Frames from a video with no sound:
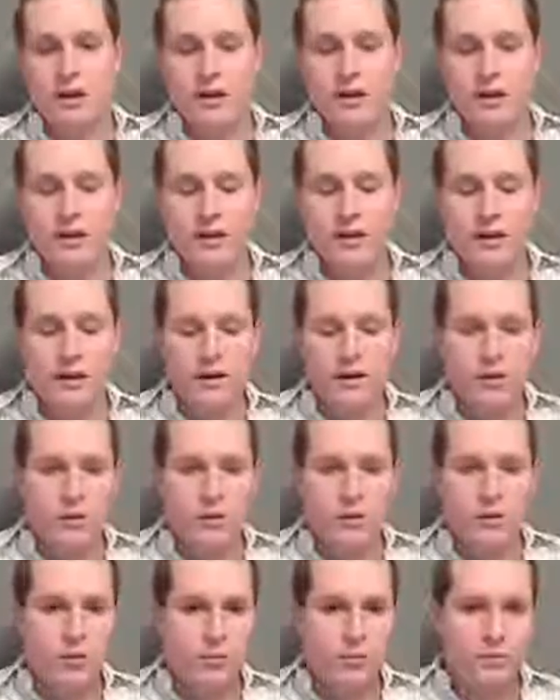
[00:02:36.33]
okay,
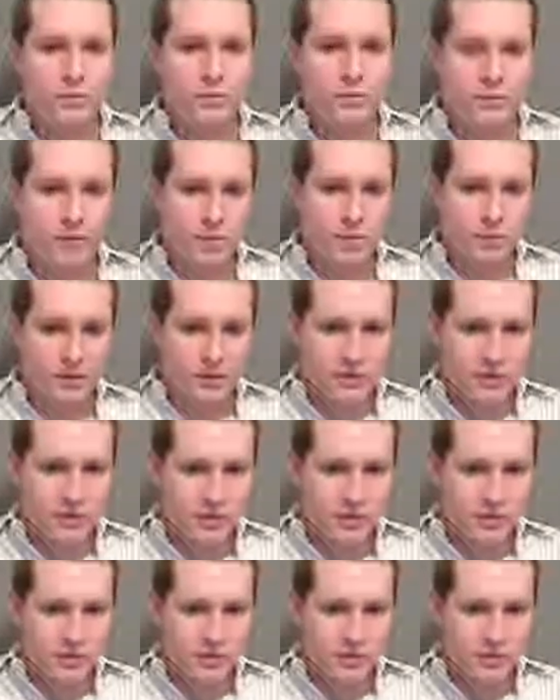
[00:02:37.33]
that would be available to
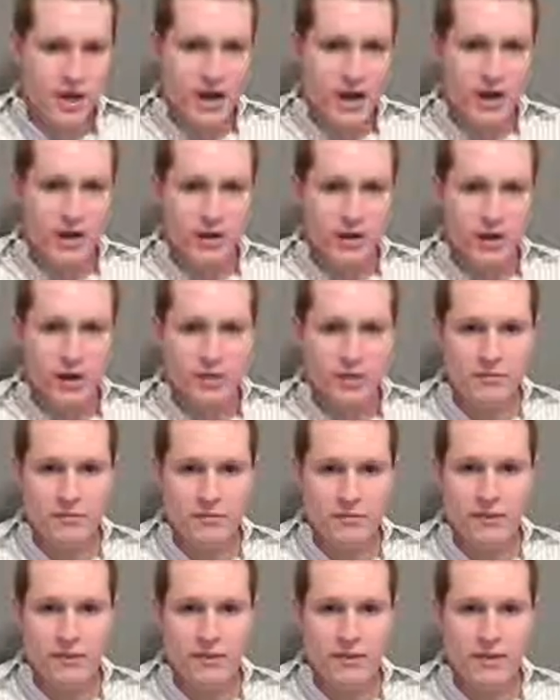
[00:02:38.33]
them. Now,
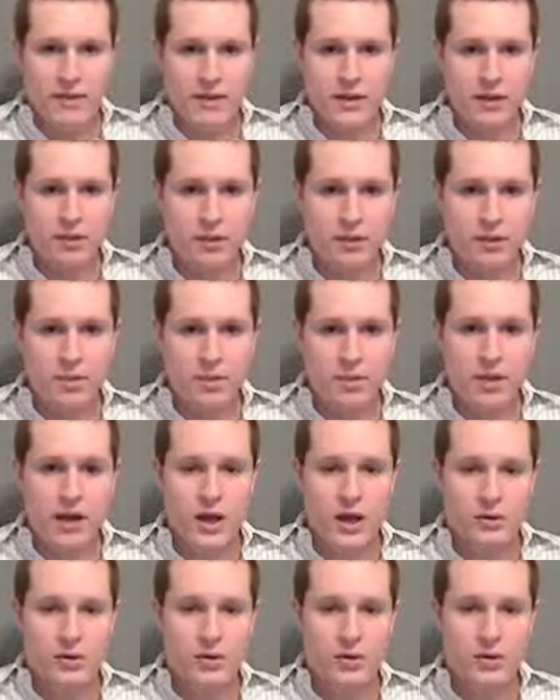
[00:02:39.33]
if in the end they don't
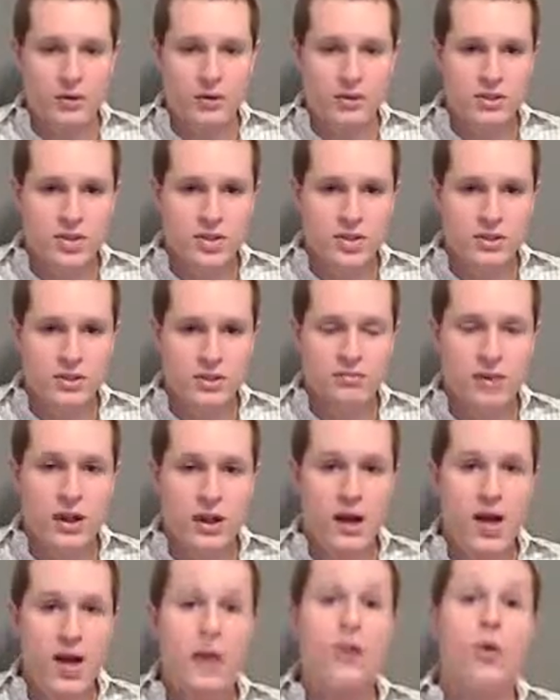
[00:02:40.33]
comply with No Child Left
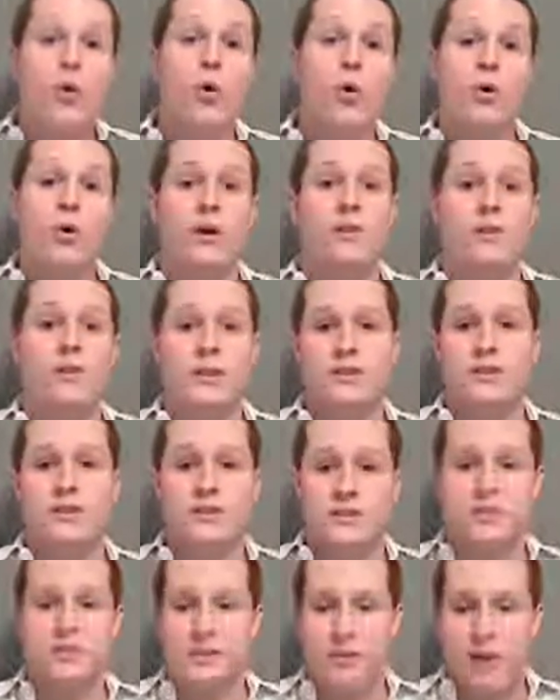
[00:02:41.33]
Behind, or if they
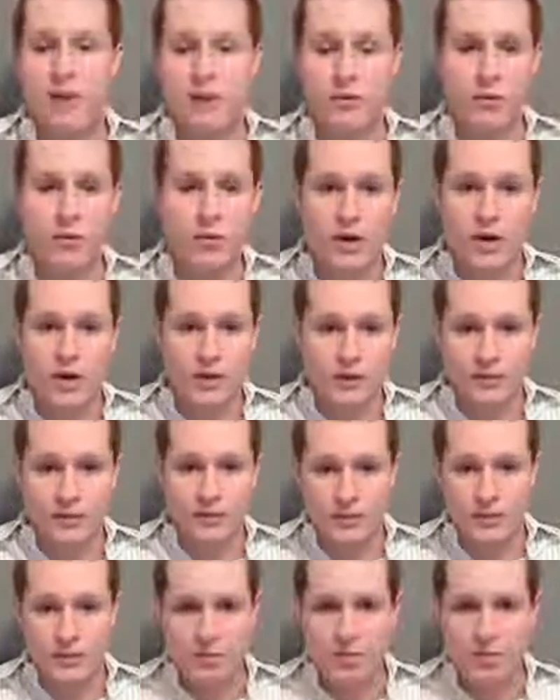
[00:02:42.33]
just decide we're not going
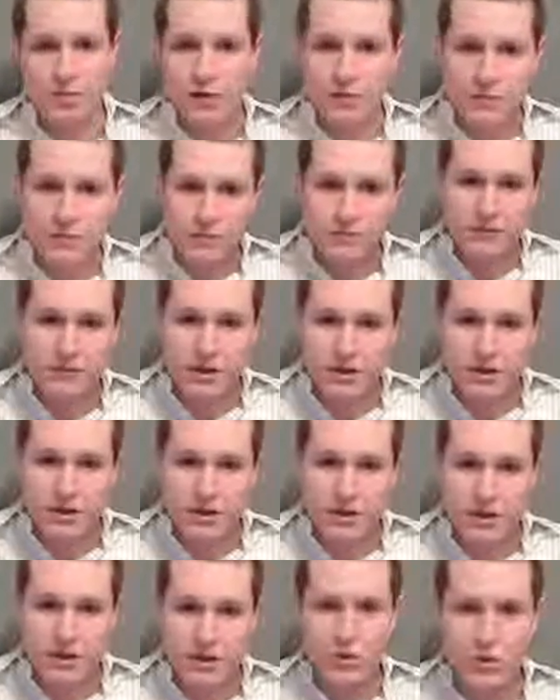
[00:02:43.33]
to be a part of your
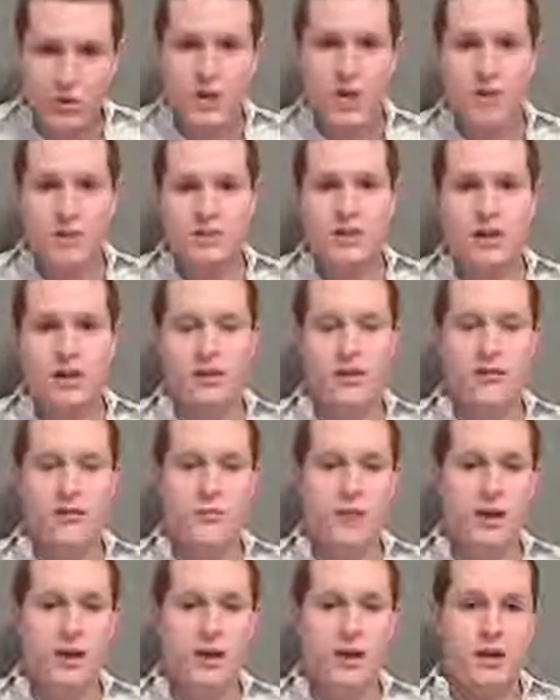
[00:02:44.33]
failing No Child
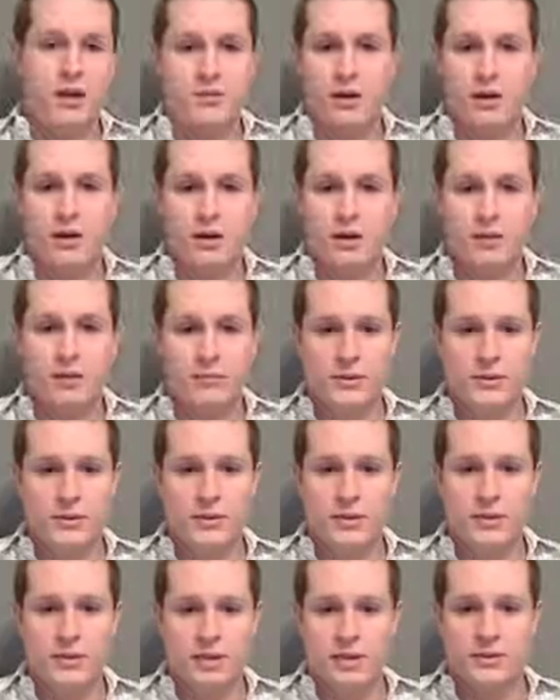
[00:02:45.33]
Left Behind, the federal government
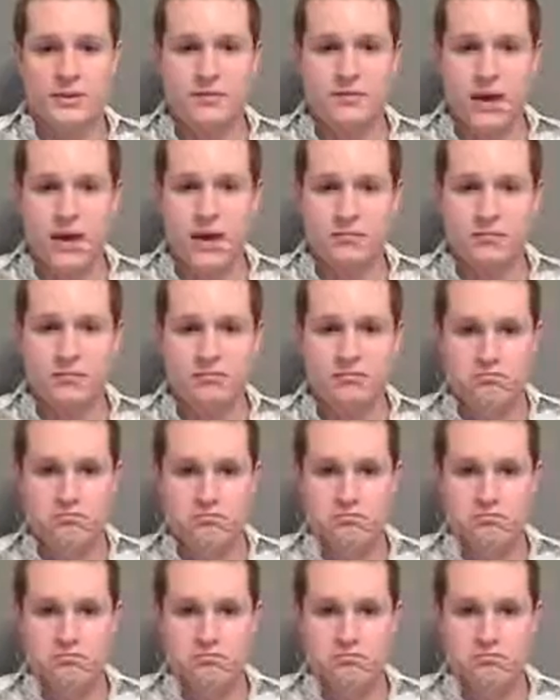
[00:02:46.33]
says that's fine,